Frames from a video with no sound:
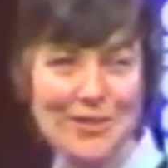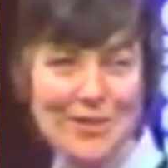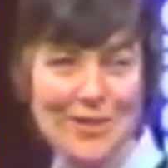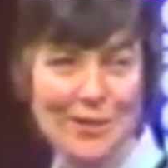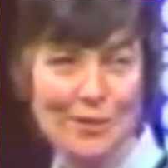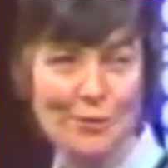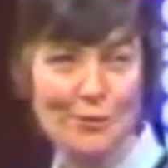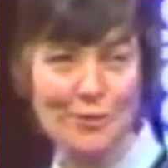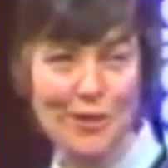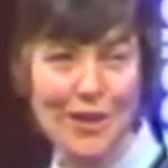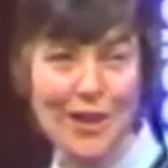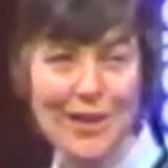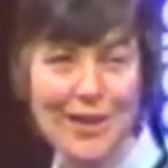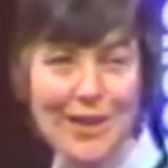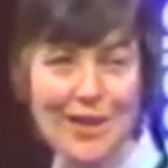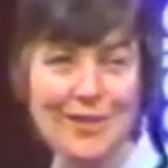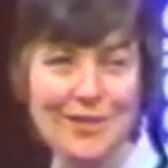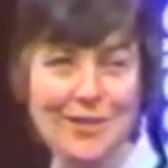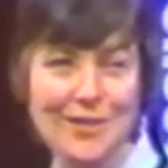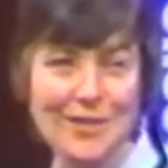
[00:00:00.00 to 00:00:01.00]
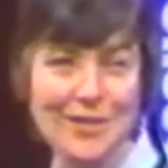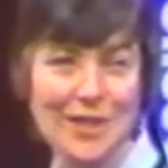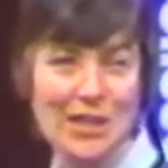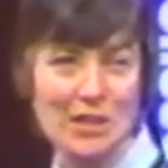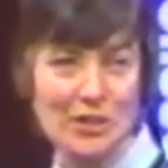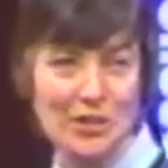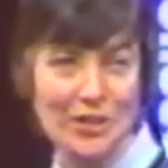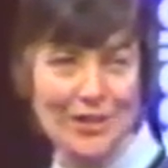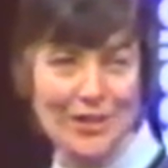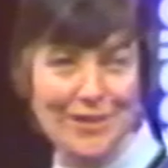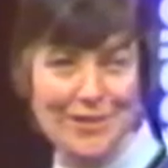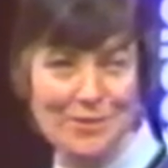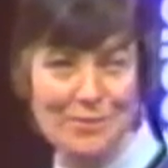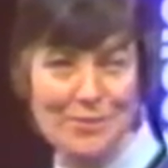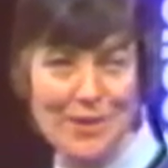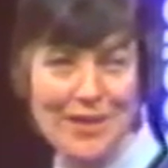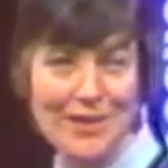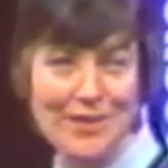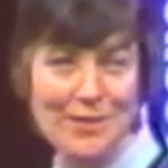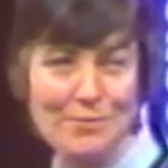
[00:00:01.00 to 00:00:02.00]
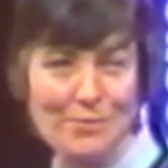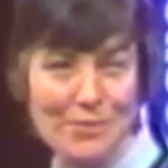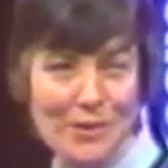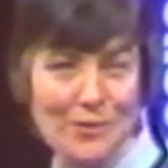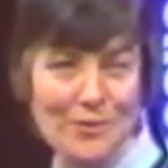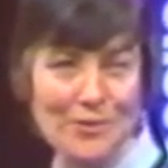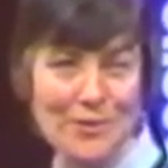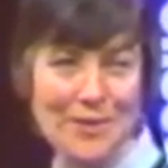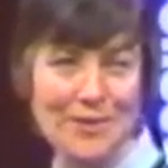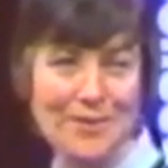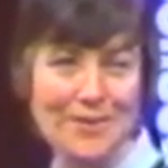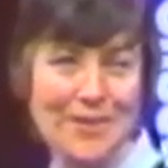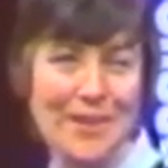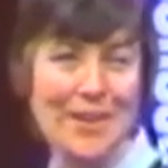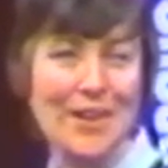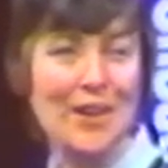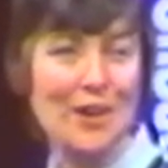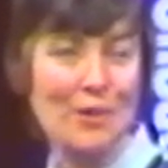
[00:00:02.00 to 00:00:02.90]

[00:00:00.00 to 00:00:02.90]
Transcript: still find existentialism as a mode of